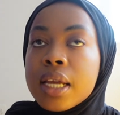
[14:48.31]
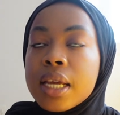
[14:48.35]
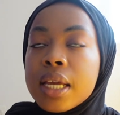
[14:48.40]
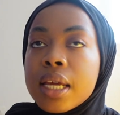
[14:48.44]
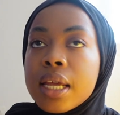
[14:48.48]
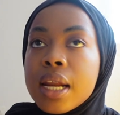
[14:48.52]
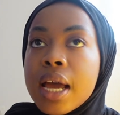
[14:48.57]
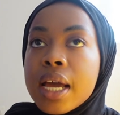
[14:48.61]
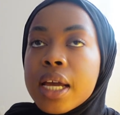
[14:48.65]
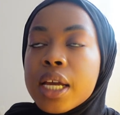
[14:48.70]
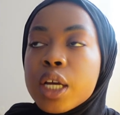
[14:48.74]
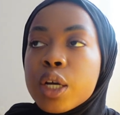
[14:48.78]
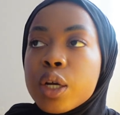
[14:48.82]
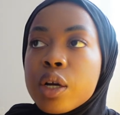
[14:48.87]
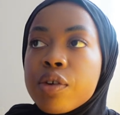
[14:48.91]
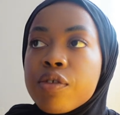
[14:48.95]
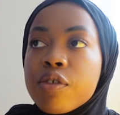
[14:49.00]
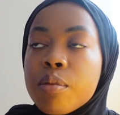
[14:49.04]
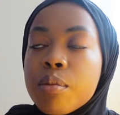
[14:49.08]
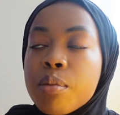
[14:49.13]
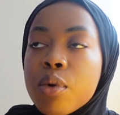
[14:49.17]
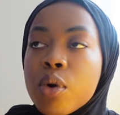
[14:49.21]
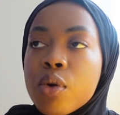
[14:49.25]
And I hear it
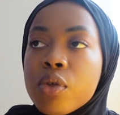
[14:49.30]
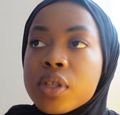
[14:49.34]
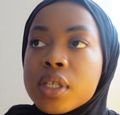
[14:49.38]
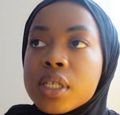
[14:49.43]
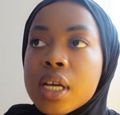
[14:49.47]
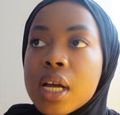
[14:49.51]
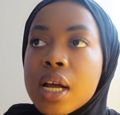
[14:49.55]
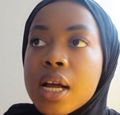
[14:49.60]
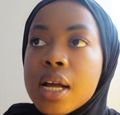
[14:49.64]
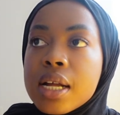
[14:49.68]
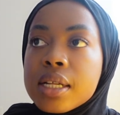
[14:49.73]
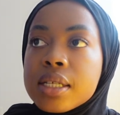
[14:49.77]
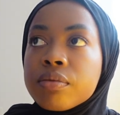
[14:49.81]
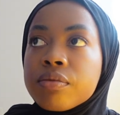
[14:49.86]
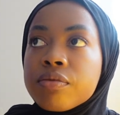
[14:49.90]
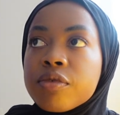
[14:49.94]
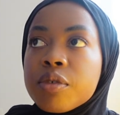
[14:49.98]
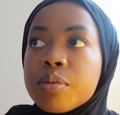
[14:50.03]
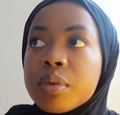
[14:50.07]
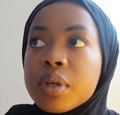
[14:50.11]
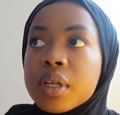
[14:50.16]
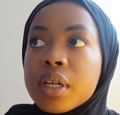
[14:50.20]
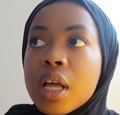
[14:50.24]
from both sides,
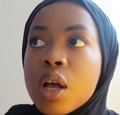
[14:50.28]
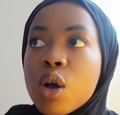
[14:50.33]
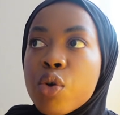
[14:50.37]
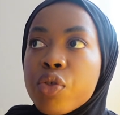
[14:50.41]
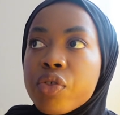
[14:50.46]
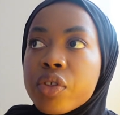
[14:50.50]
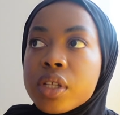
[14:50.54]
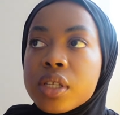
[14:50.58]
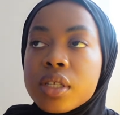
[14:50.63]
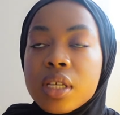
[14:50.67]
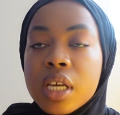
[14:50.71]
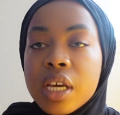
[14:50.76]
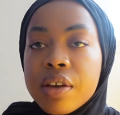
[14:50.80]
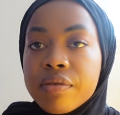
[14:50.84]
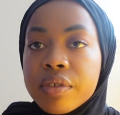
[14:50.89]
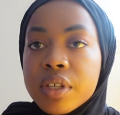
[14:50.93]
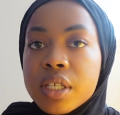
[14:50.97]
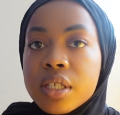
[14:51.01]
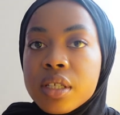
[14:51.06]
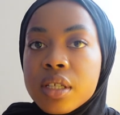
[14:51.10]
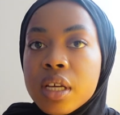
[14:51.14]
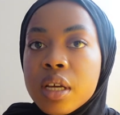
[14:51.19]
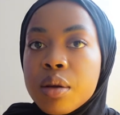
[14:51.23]
from a health and
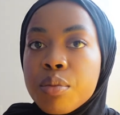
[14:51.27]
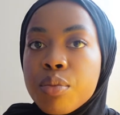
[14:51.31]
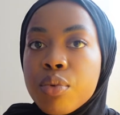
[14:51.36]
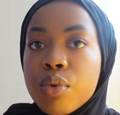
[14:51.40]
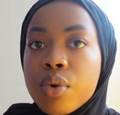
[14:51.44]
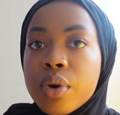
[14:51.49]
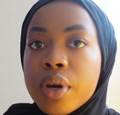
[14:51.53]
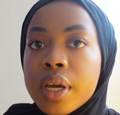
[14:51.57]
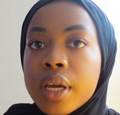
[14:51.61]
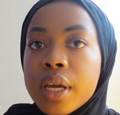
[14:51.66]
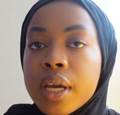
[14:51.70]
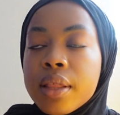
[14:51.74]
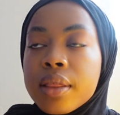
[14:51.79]
safety standpoint.